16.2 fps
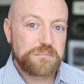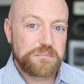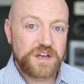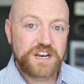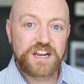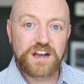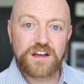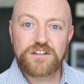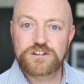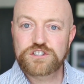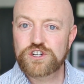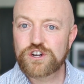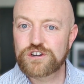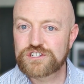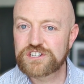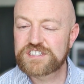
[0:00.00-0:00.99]
many other
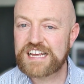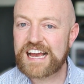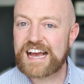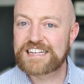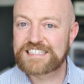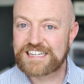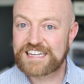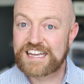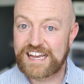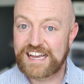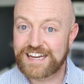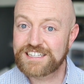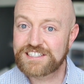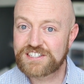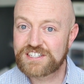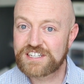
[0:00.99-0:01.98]
churches as a
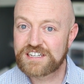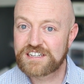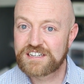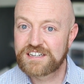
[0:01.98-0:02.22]
guest